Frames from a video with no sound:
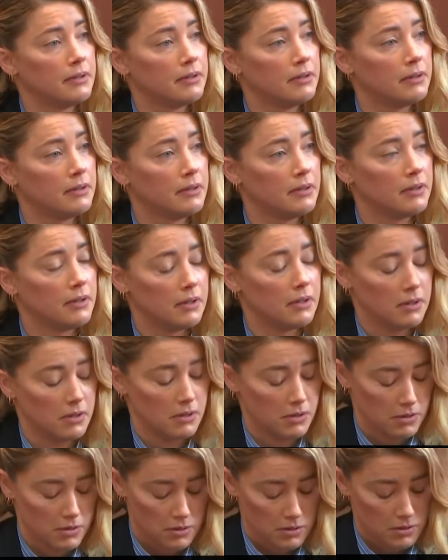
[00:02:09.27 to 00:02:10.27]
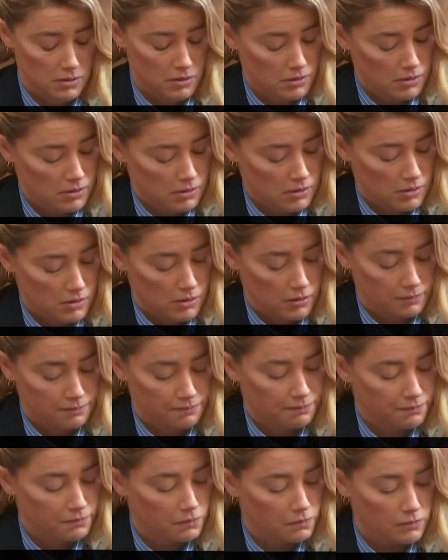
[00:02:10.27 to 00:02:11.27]

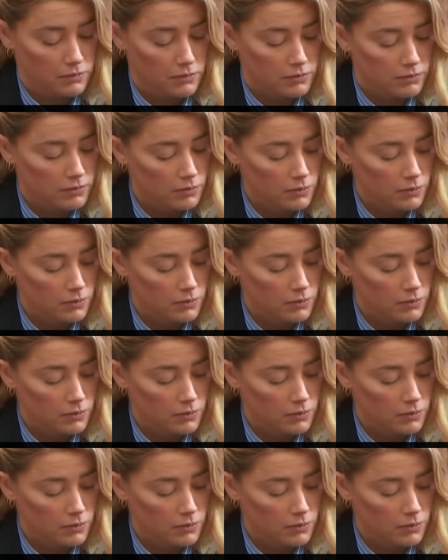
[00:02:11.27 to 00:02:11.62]
[no speech]